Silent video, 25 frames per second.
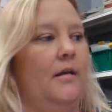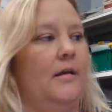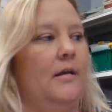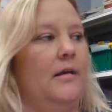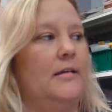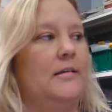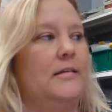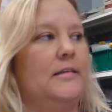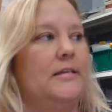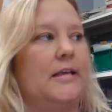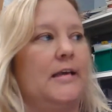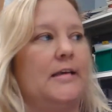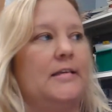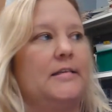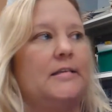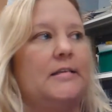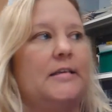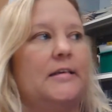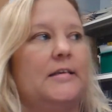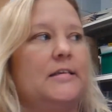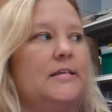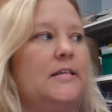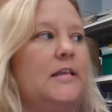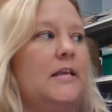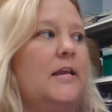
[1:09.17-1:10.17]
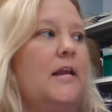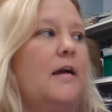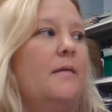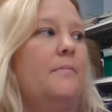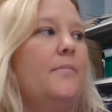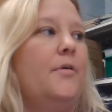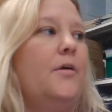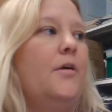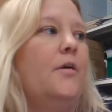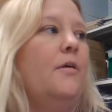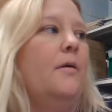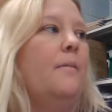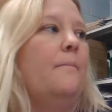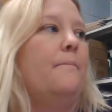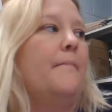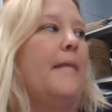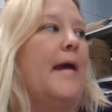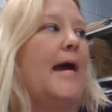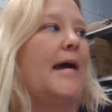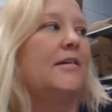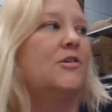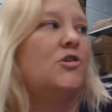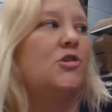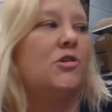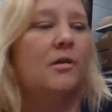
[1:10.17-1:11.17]
it says, does the number
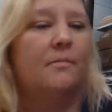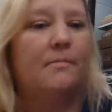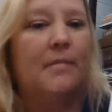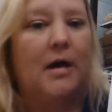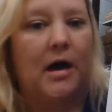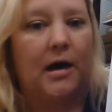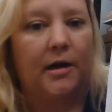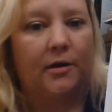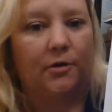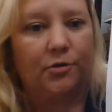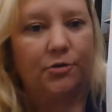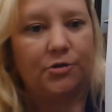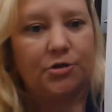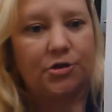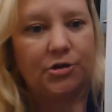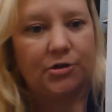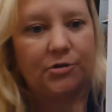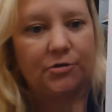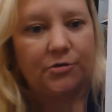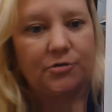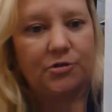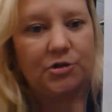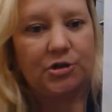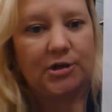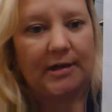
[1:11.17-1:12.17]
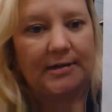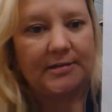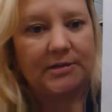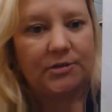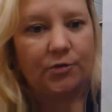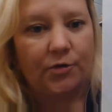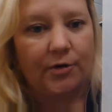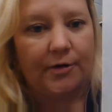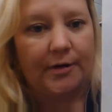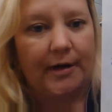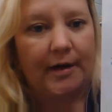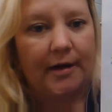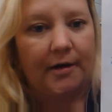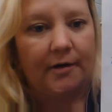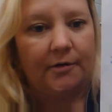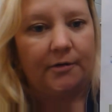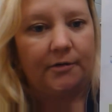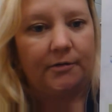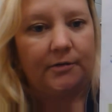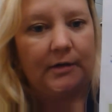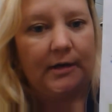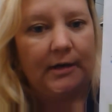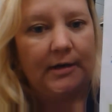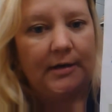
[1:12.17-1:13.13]
match the model? Choose yes or no.